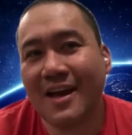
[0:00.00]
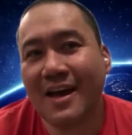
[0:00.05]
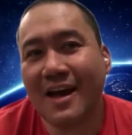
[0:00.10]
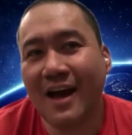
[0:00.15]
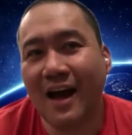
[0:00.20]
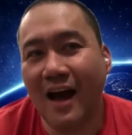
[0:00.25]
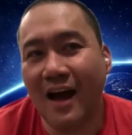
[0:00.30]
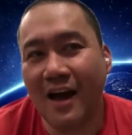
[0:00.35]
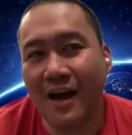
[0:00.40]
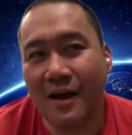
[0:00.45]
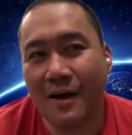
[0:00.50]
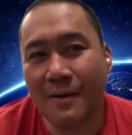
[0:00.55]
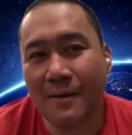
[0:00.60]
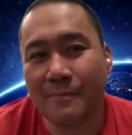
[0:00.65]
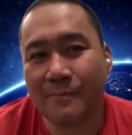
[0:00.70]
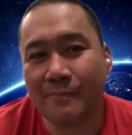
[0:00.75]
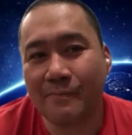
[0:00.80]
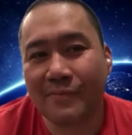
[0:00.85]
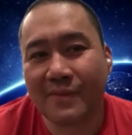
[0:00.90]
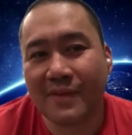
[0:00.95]

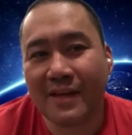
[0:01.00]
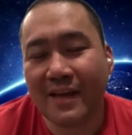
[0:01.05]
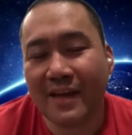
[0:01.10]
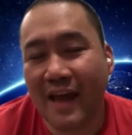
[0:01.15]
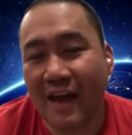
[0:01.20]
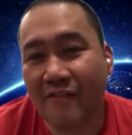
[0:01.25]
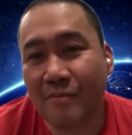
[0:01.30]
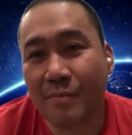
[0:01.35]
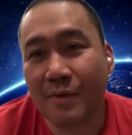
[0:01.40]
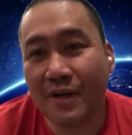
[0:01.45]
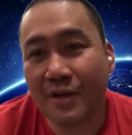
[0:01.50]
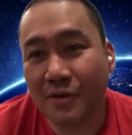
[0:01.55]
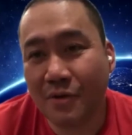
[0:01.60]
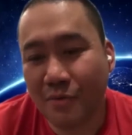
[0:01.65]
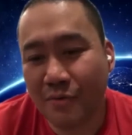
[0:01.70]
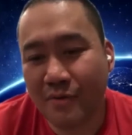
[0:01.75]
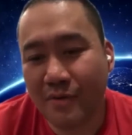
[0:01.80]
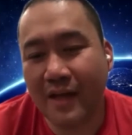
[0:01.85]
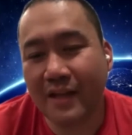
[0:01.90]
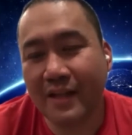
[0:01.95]
um, everybody knew
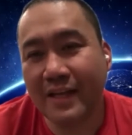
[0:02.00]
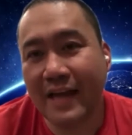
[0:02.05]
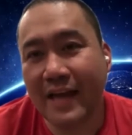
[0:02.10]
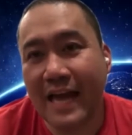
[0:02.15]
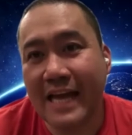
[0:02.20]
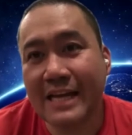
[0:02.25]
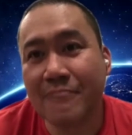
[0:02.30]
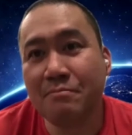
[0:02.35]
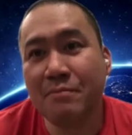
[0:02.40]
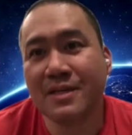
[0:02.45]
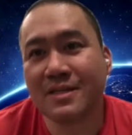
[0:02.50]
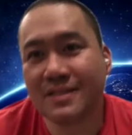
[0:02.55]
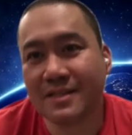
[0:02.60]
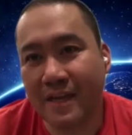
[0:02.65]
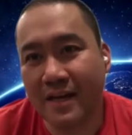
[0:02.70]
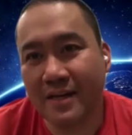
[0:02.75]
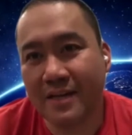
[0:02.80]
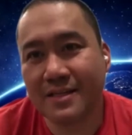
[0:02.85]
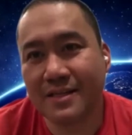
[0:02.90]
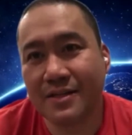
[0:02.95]
that in any
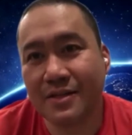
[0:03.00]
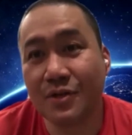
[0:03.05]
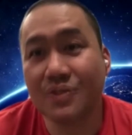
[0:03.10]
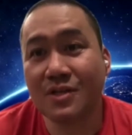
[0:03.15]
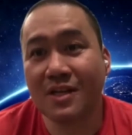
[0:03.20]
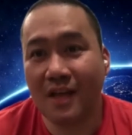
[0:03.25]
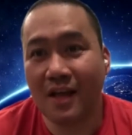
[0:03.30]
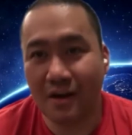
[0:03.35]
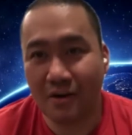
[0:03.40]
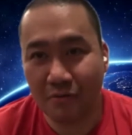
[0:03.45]
business there's a lot of